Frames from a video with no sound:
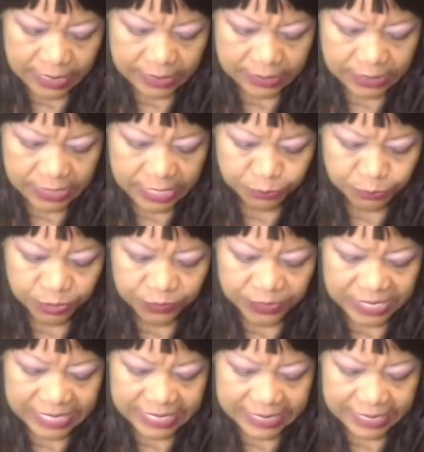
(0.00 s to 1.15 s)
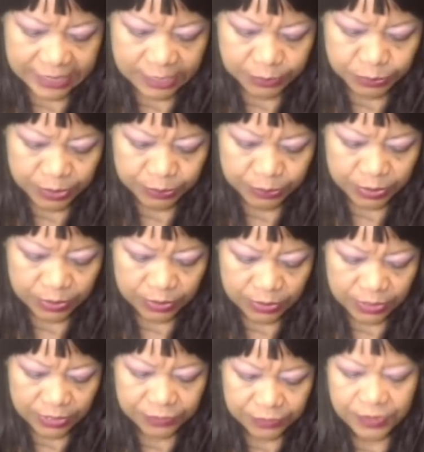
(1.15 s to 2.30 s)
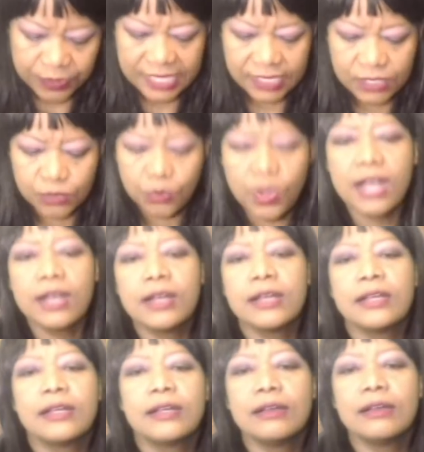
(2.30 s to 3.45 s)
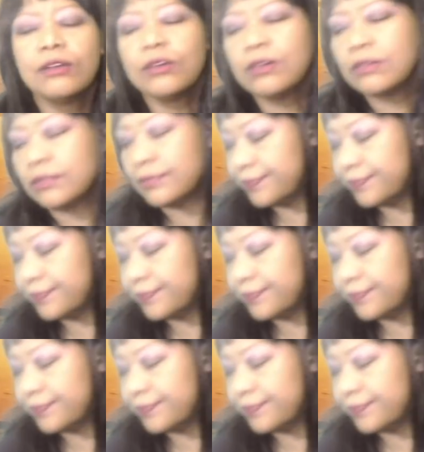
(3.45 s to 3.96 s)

She had previously dated Springbok Francois. Oh.